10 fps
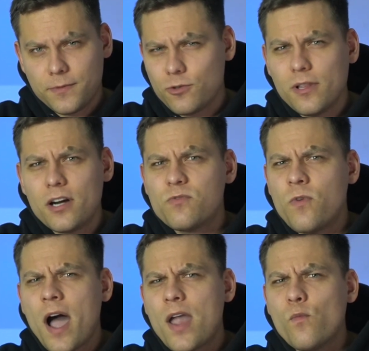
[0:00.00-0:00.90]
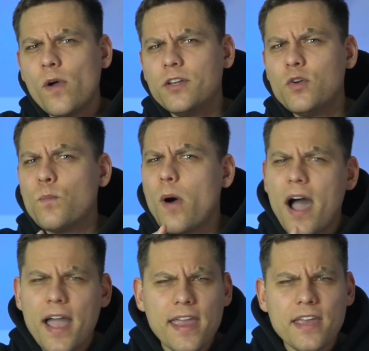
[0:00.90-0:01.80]
To clarify, when you
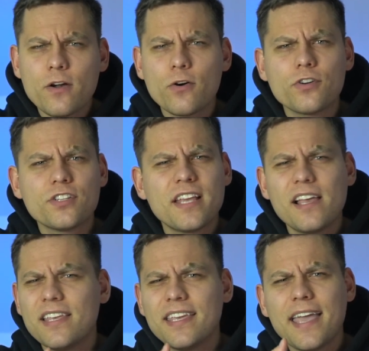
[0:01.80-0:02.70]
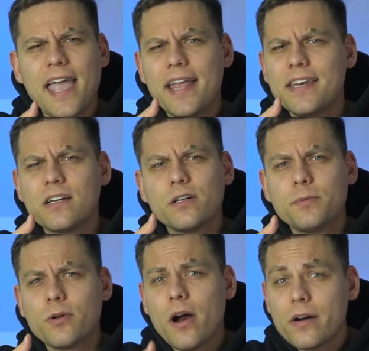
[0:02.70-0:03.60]
buying or selling any
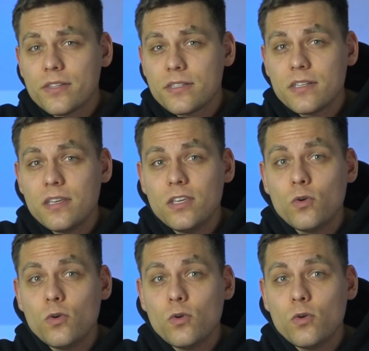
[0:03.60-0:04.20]
cryptocurrency,